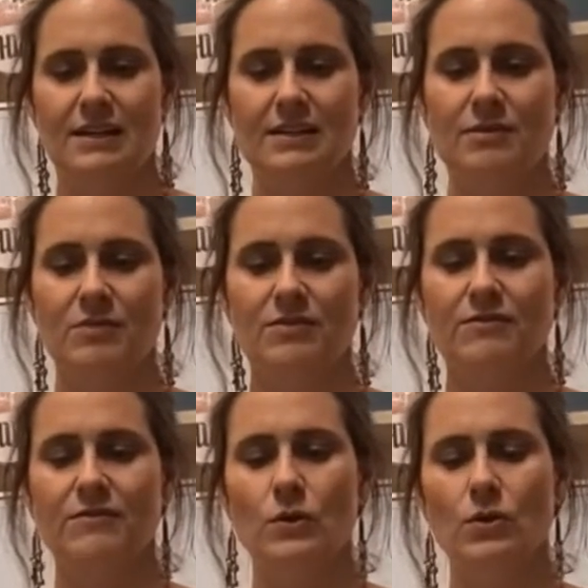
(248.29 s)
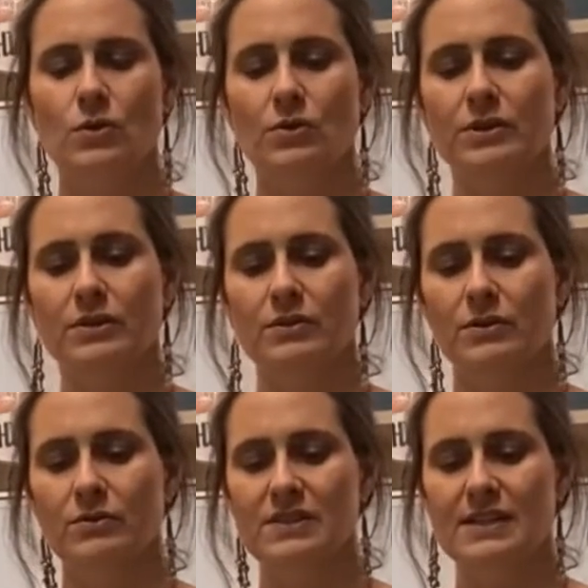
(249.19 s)
then I'm going to fold
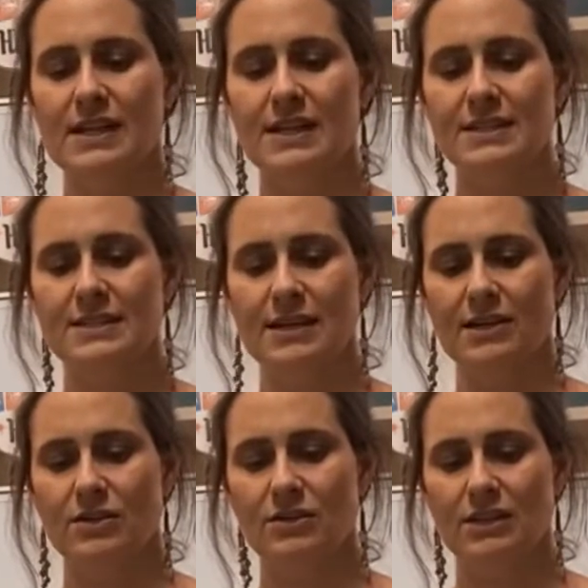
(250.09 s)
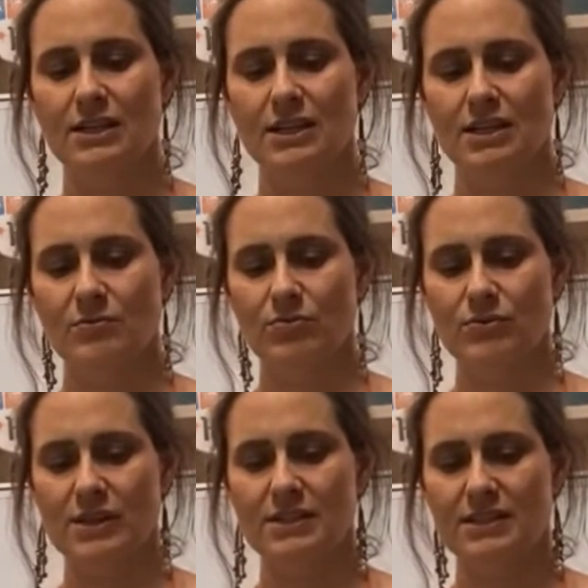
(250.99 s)
those sides down,
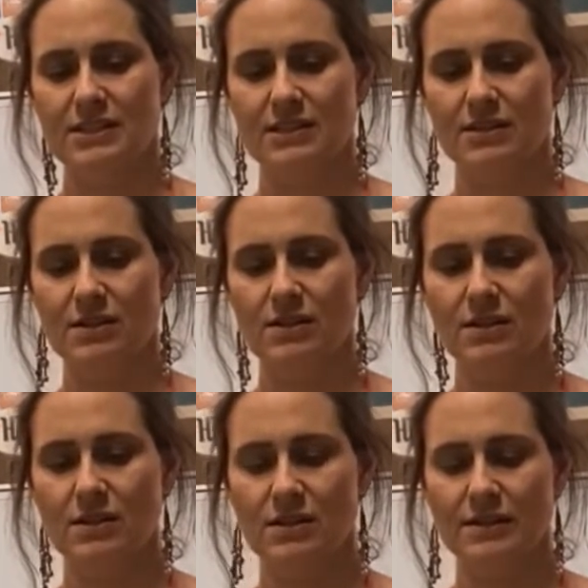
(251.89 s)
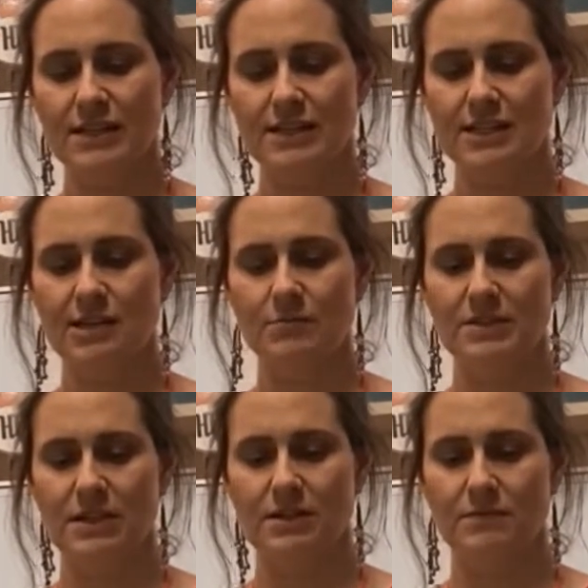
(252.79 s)
press all that tape
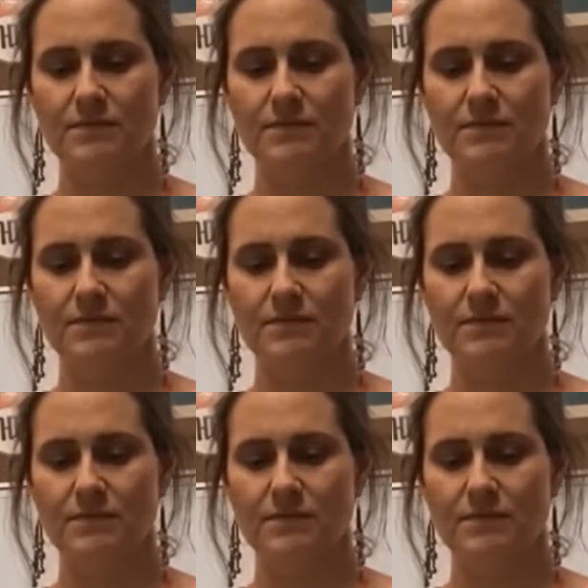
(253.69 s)
down,